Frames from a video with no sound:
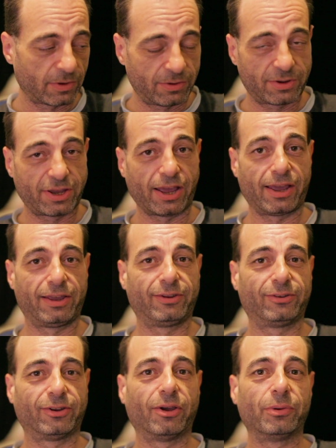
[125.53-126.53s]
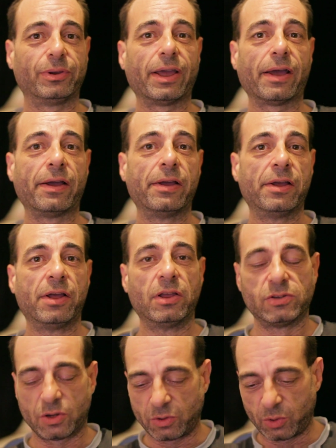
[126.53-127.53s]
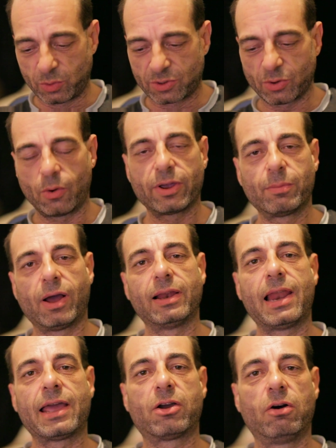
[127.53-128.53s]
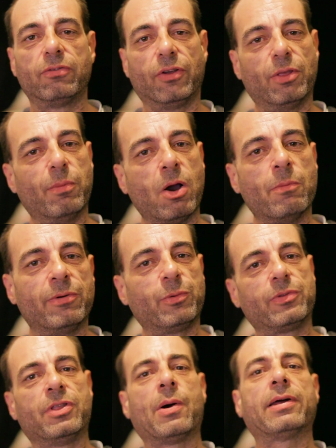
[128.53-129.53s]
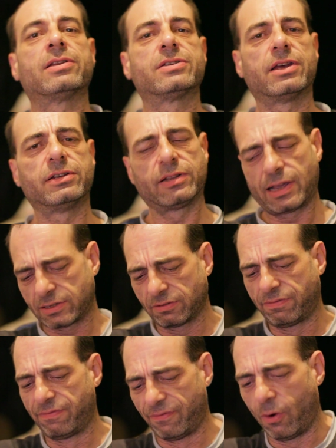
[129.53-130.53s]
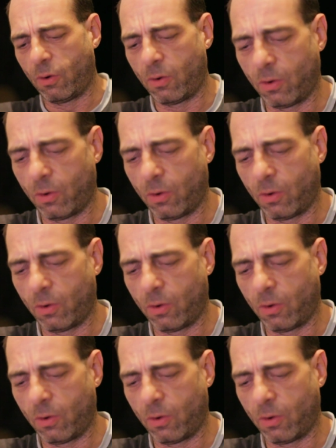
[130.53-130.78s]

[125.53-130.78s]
Okay, so yeah, so you sawing my leg off at the moment with no anaesthetic, that's a 4.